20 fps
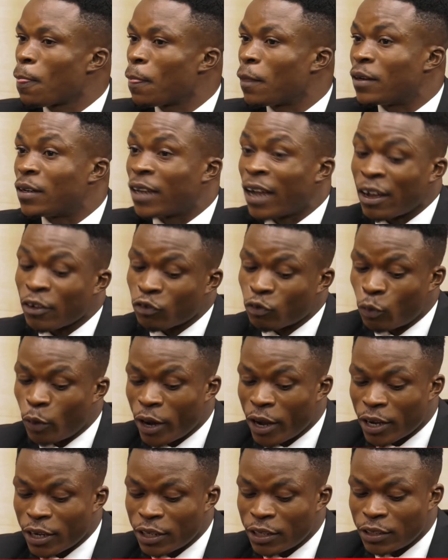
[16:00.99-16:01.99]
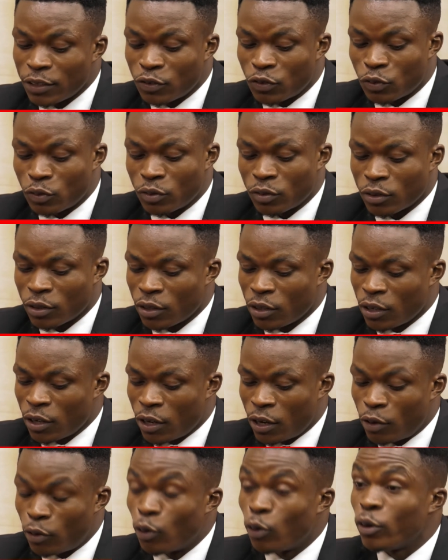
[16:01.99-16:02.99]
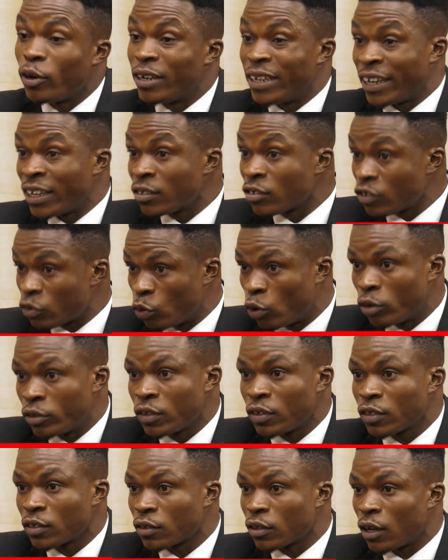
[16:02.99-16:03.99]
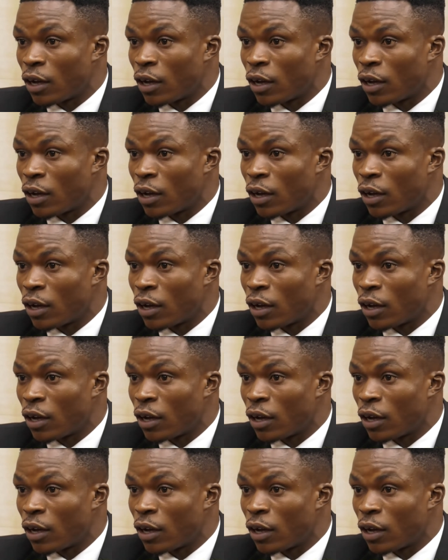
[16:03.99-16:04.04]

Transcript: that's where you need to know your net worth,